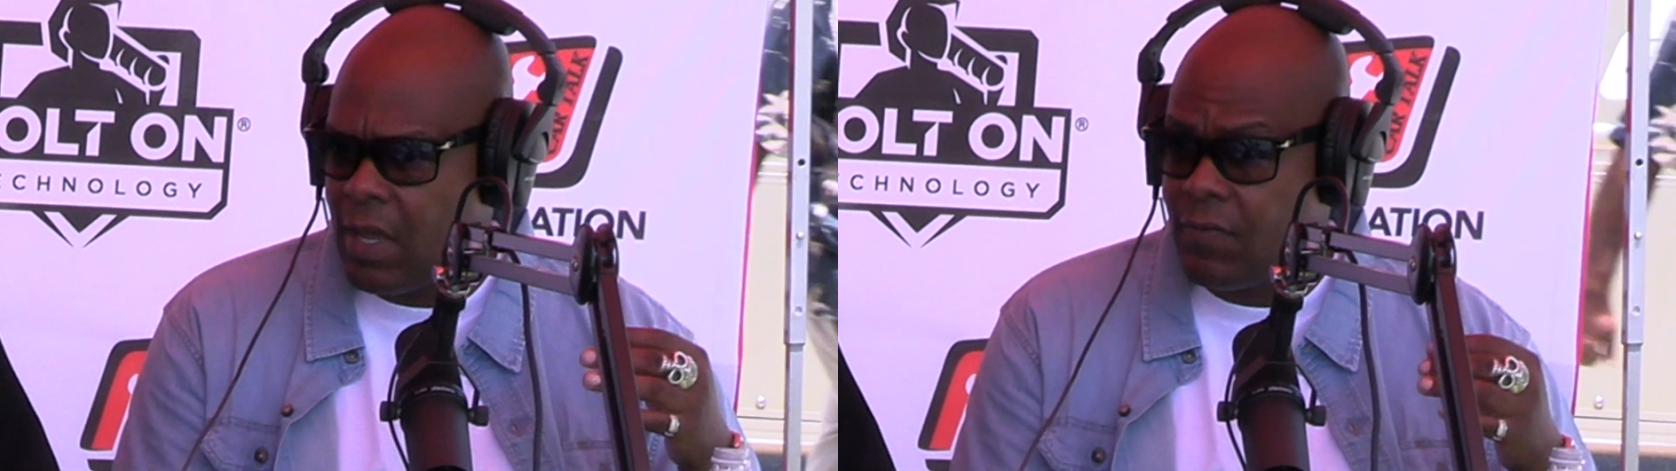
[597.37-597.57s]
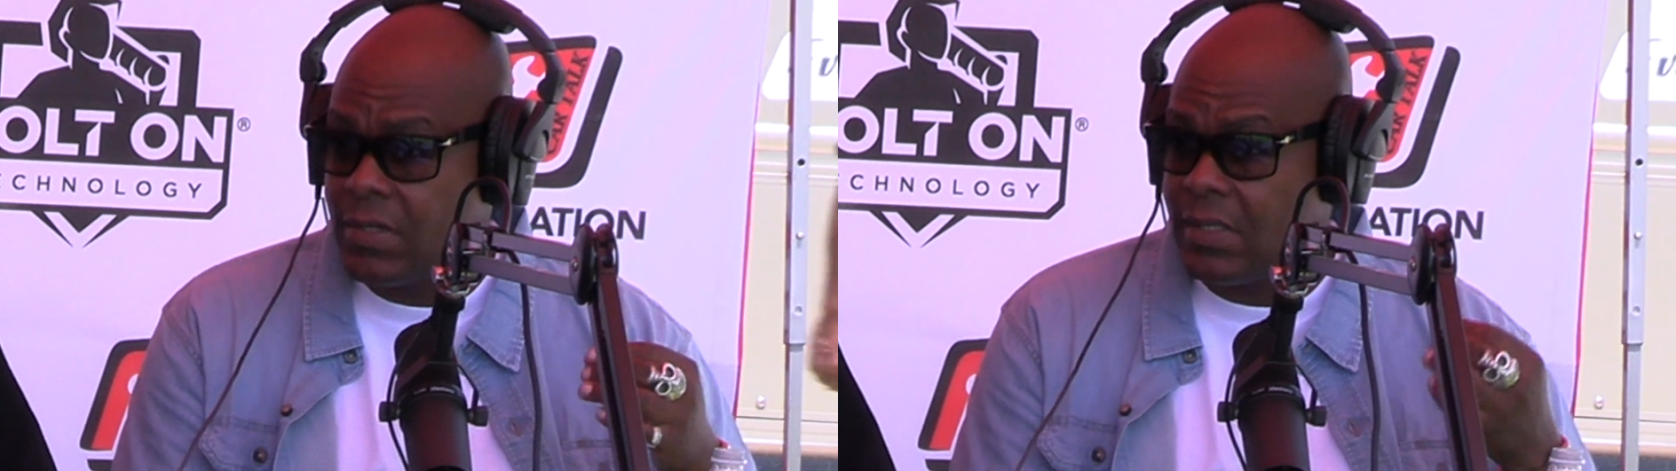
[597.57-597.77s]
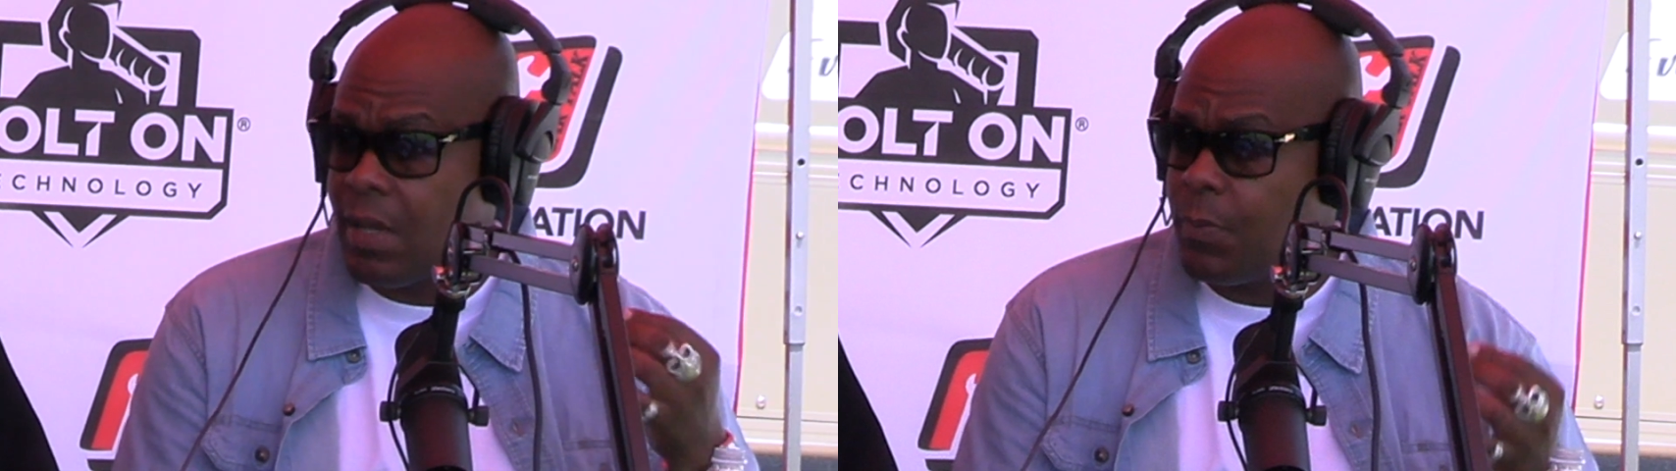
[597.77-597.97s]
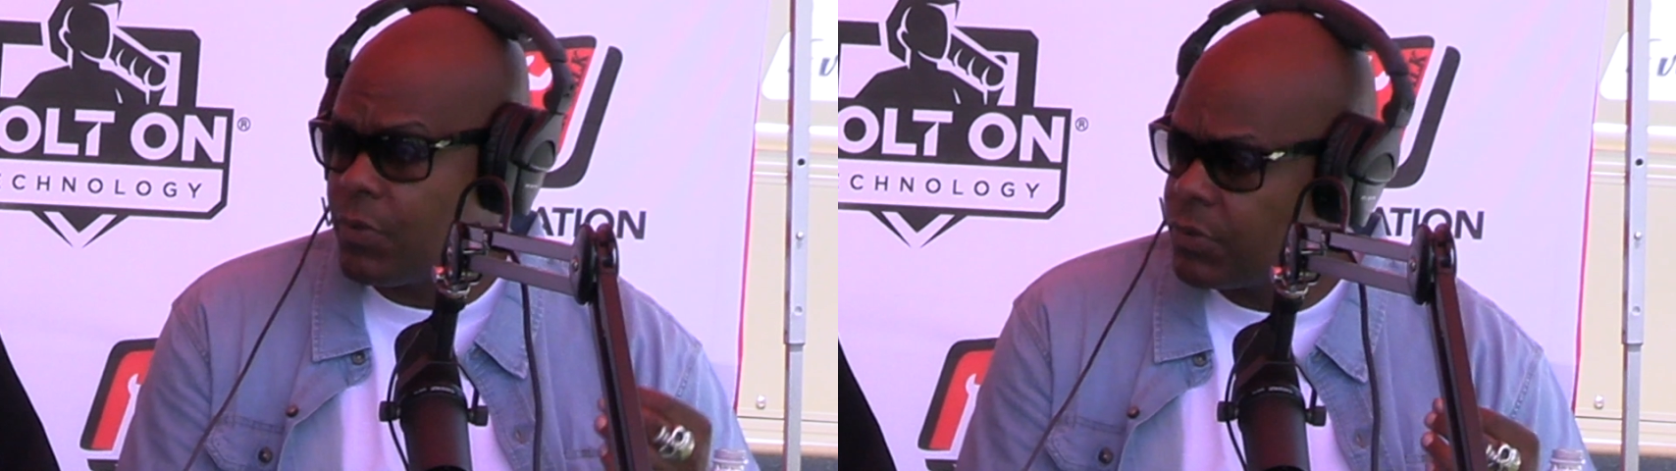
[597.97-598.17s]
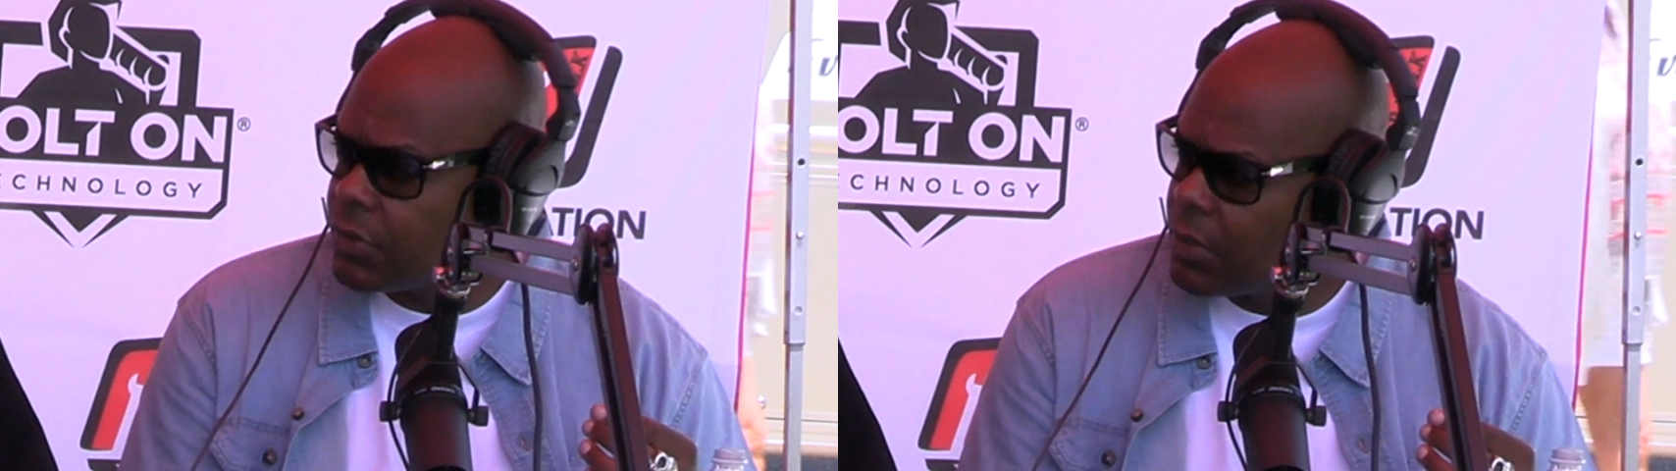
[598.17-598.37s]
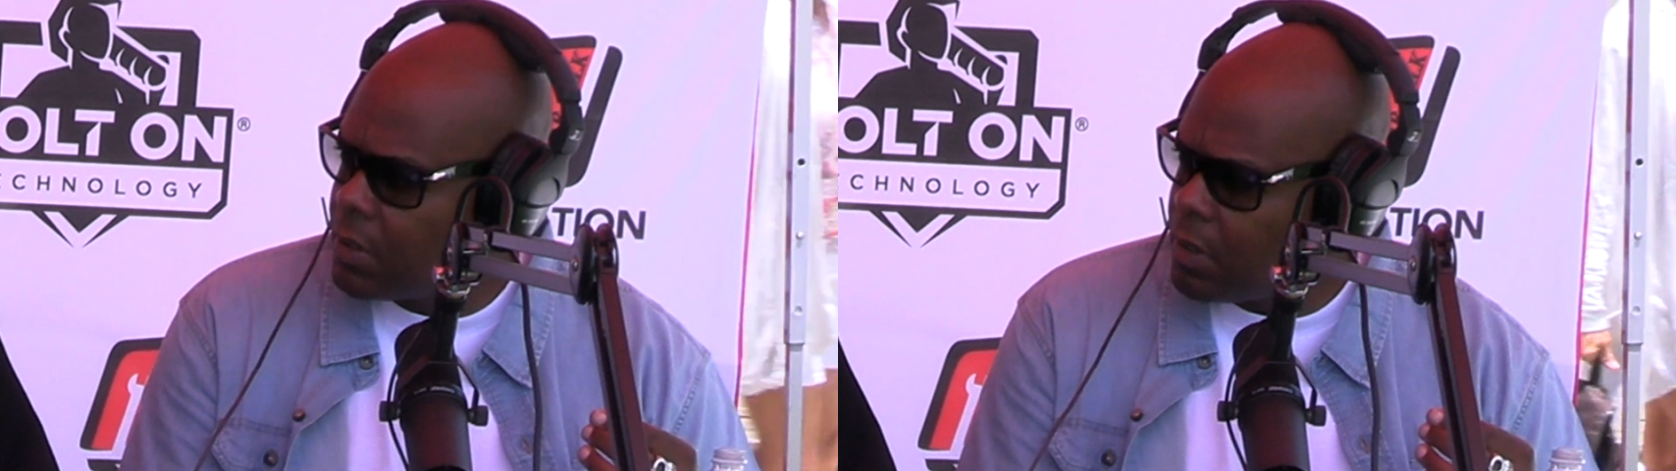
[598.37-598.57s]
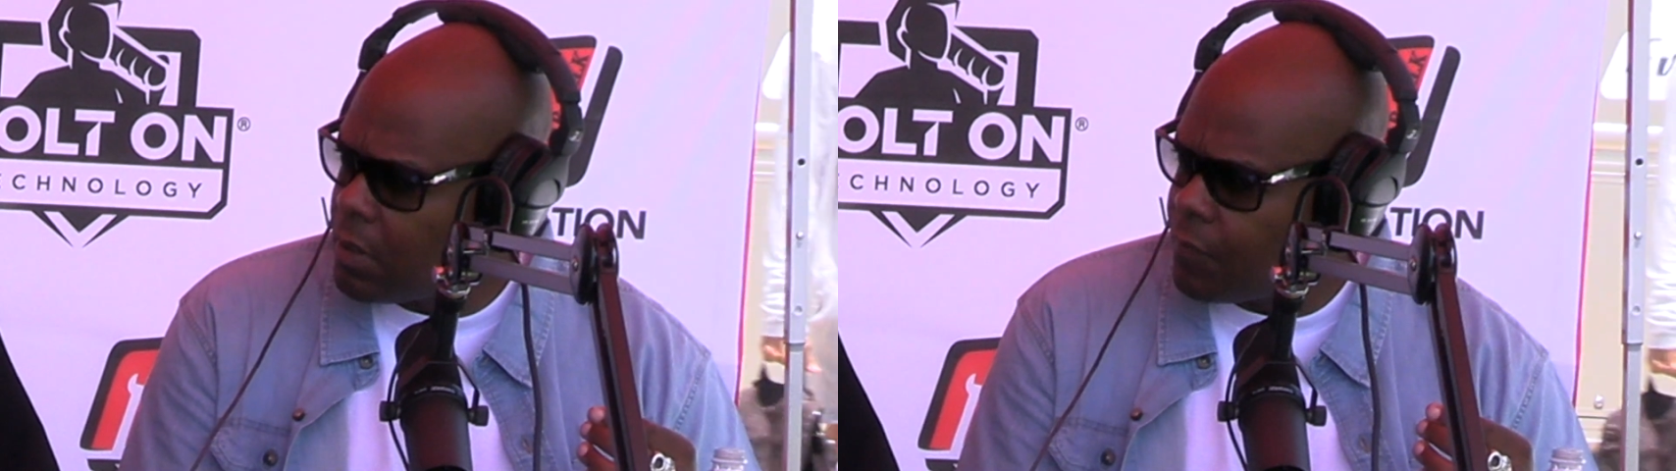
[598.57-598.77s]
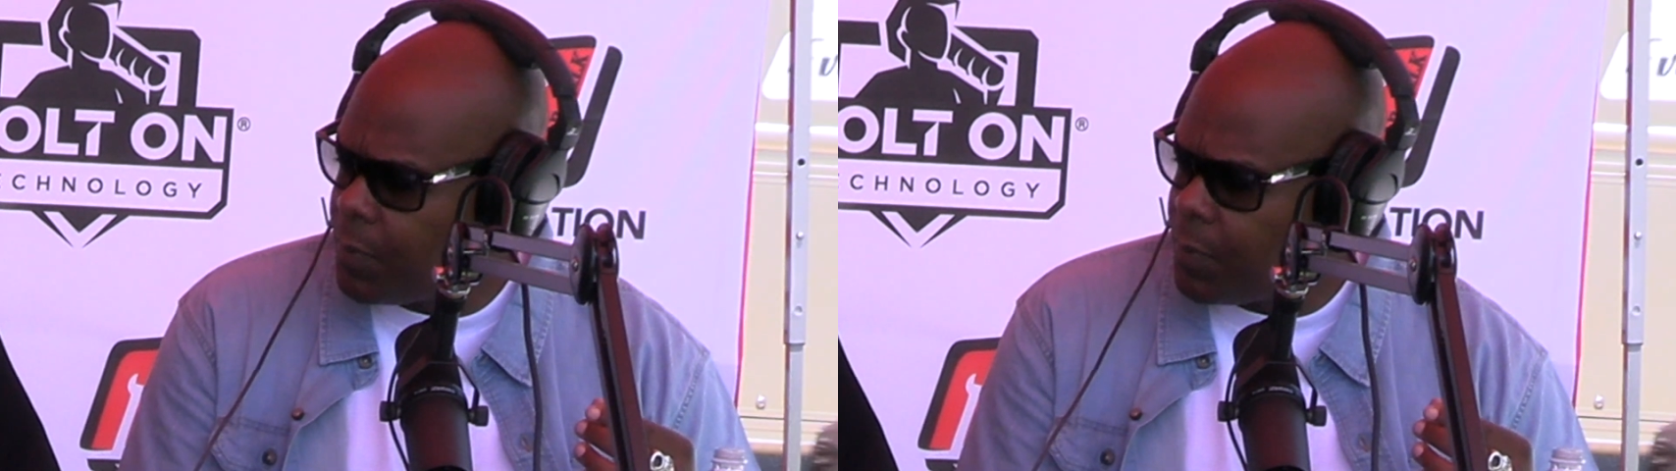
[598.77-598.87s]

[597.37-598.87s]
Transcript: You have to have examples